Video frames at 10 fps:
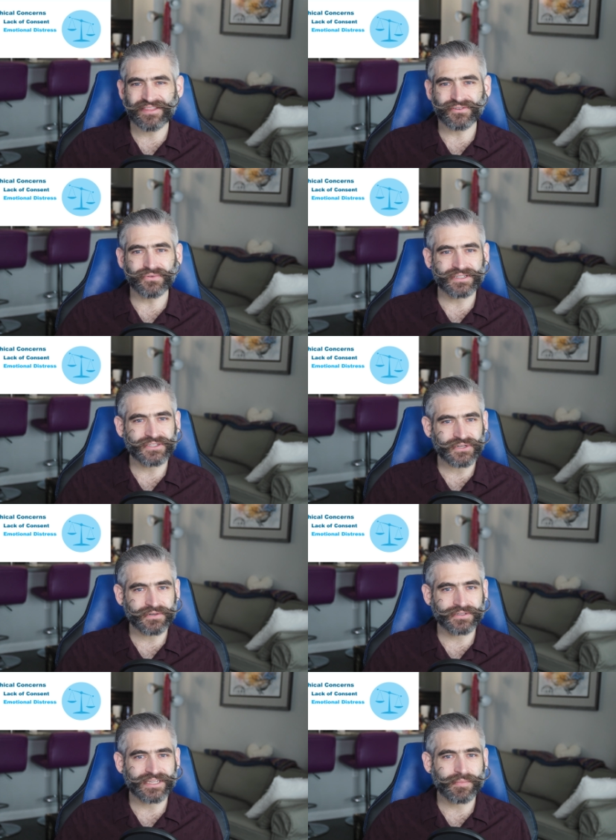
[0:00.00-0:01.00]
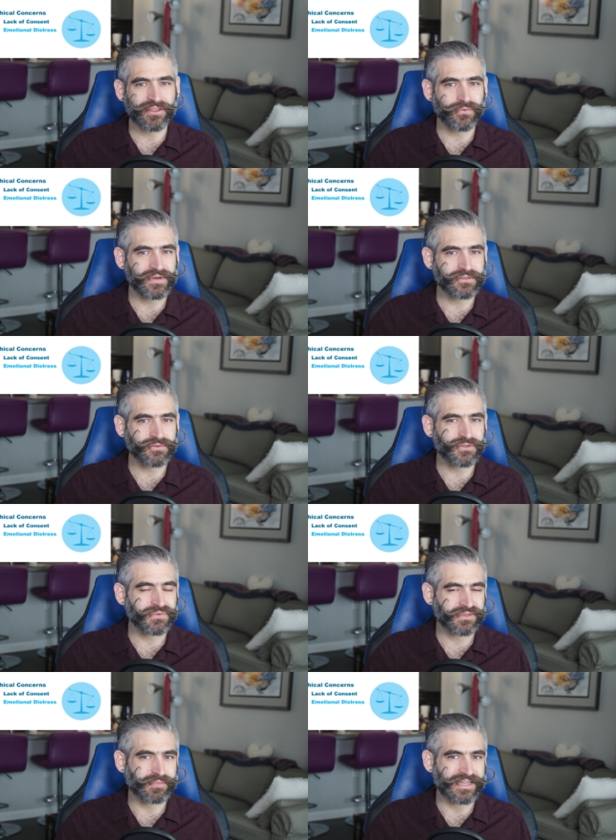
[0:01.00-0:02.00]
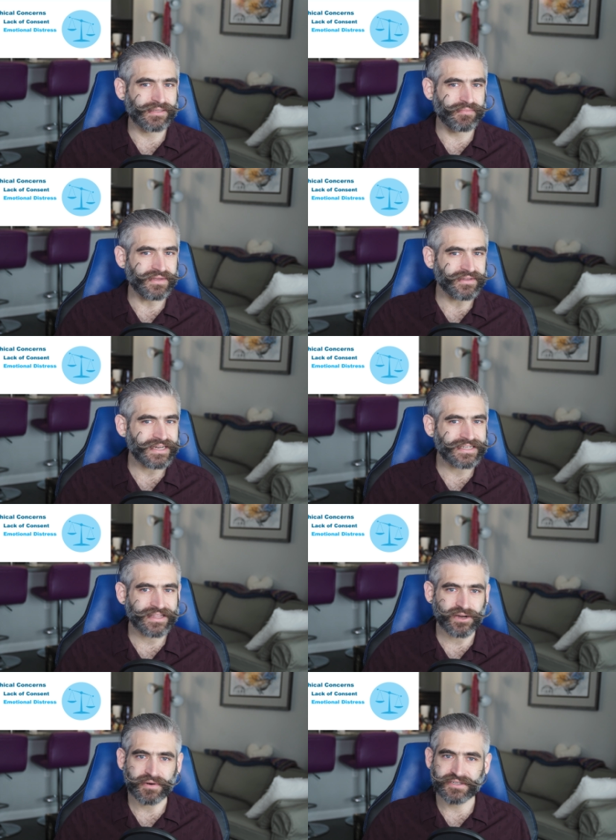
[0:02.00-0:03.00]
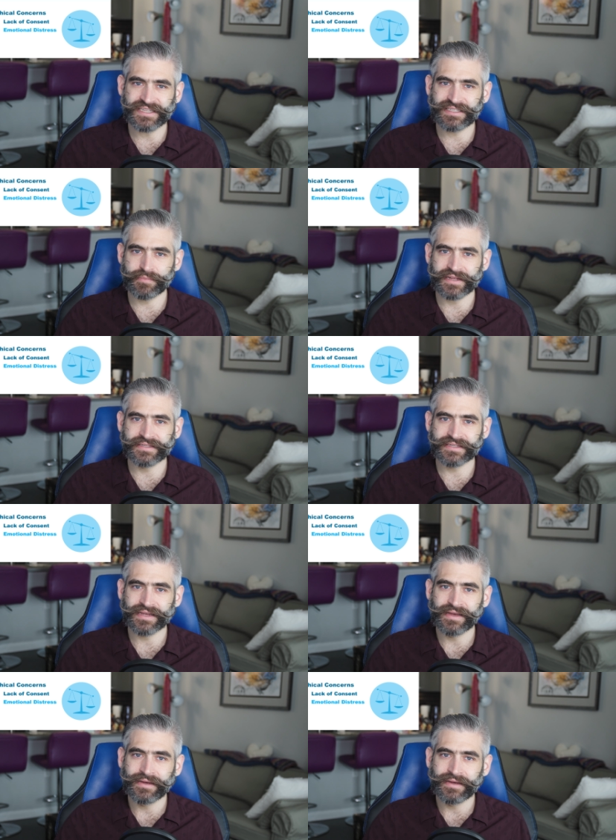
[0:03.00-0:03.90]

ethical concerns about the researchers' responsibility to their participants.